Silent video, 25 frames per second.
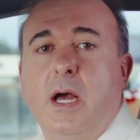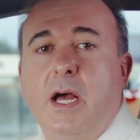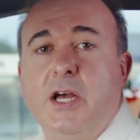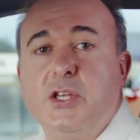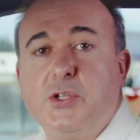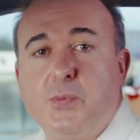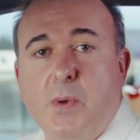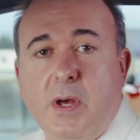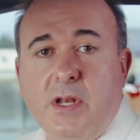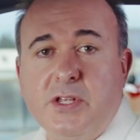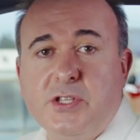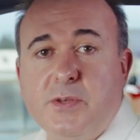
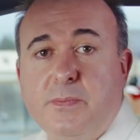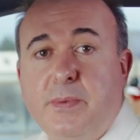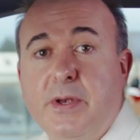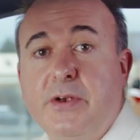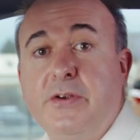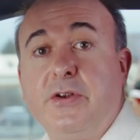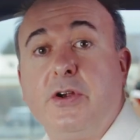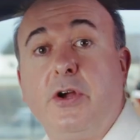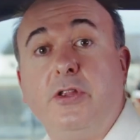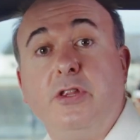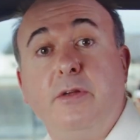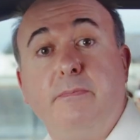As well as
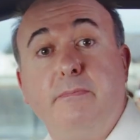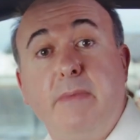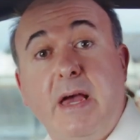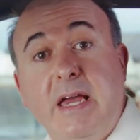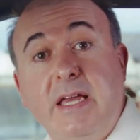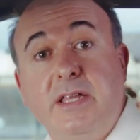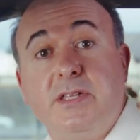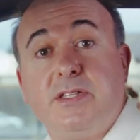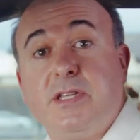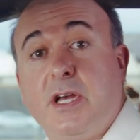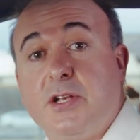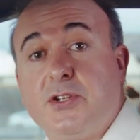appearing on the
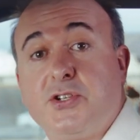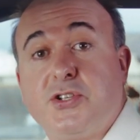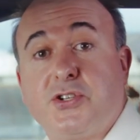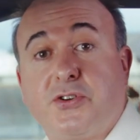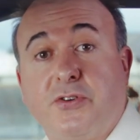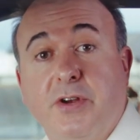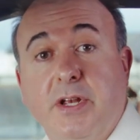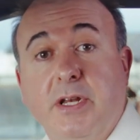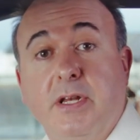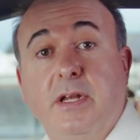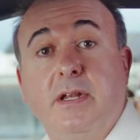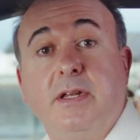main
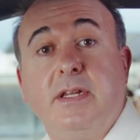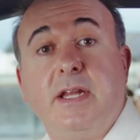touchscreen,